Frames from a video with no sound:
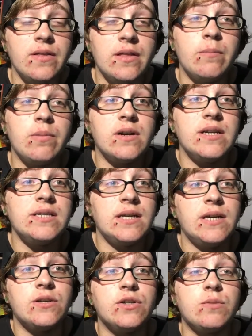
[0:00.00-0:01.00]
then Bernie
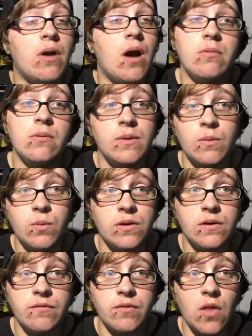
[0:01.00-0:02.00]
Sanders probably
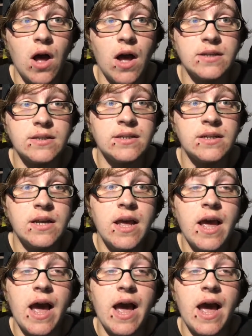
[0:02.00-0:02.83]
wouldn't have lost.